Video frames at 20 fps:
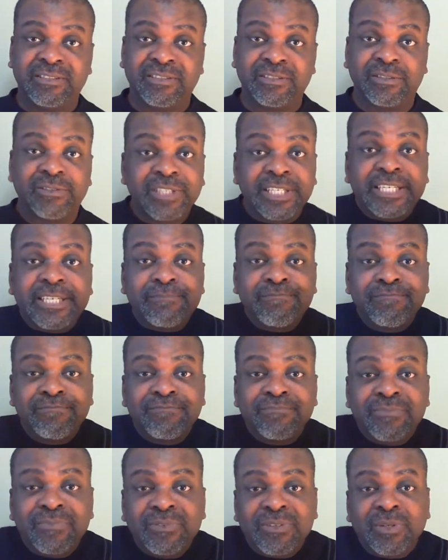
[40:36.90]
So they
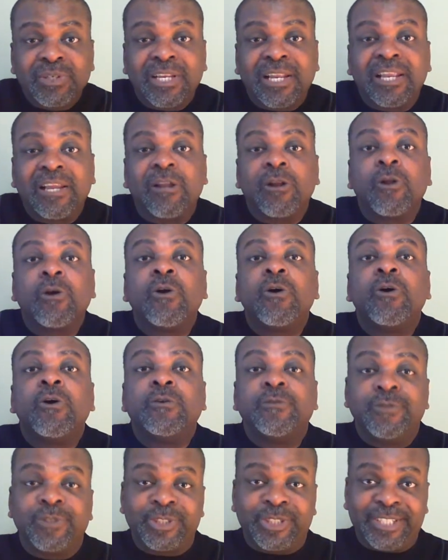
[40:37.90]

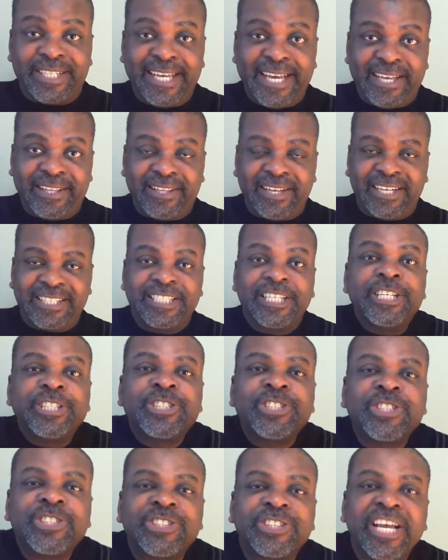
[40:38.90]
learned together. They
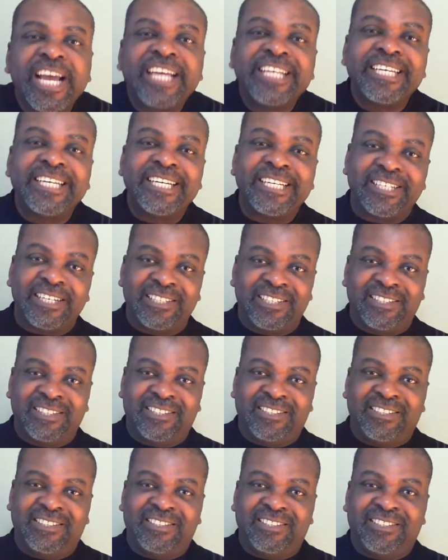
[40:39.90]
studied
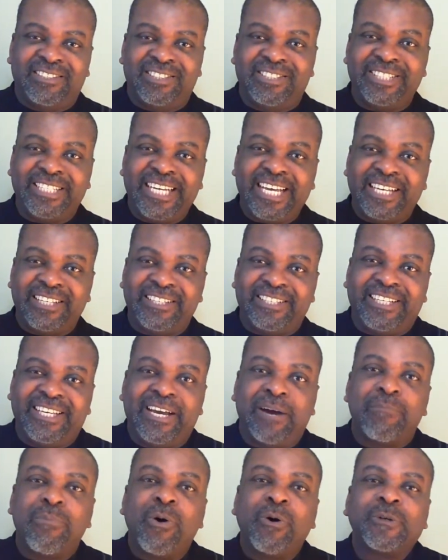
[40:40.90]
together.
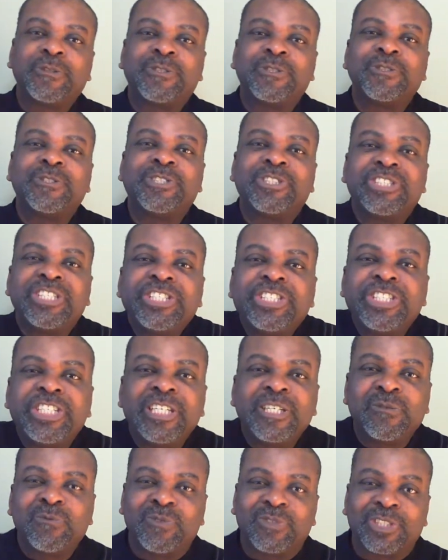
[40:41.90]
The apostles'
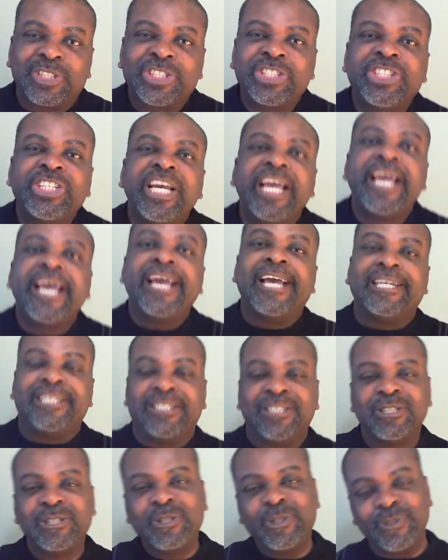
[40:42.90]
teaching was
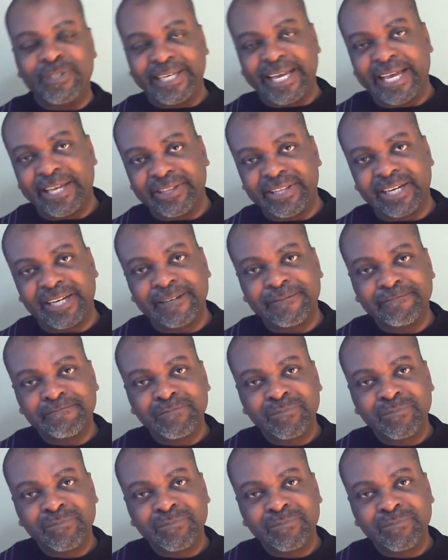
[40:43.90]
shared together.